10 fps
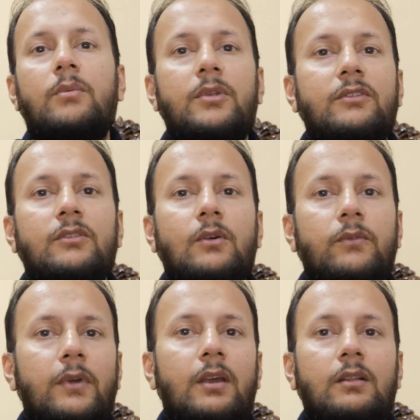Princess
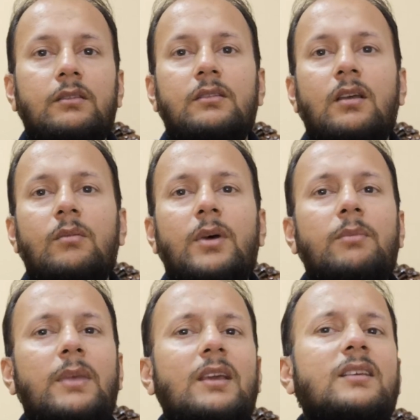of Wales, by
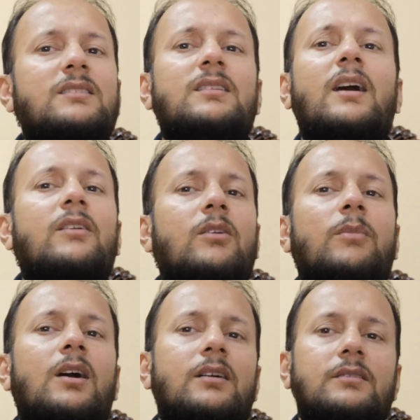making snide
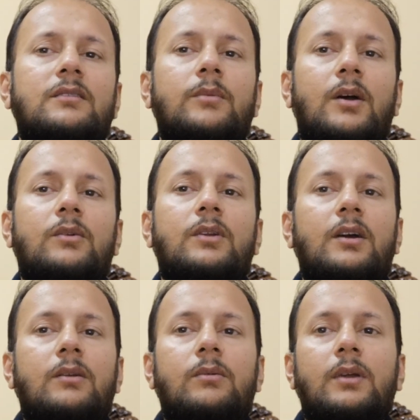remarks about
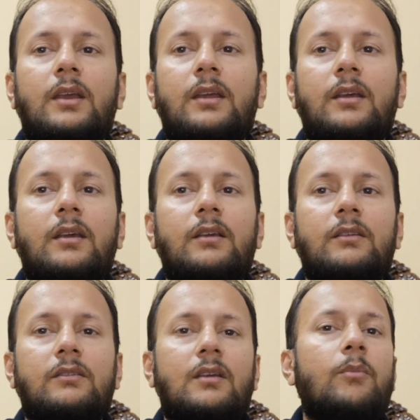her in
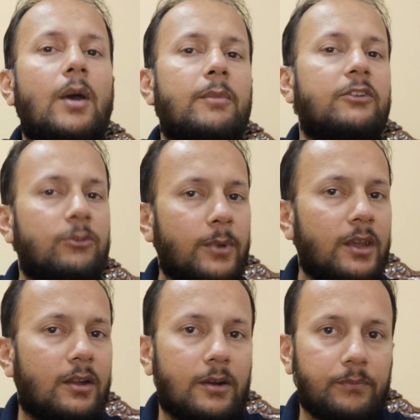his memoir
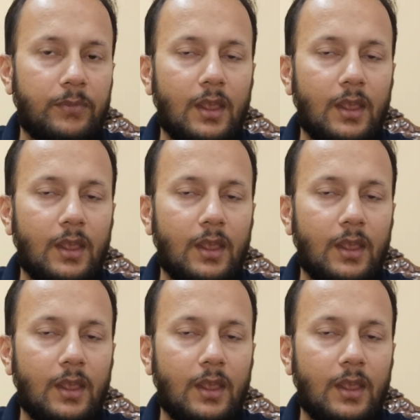Spare.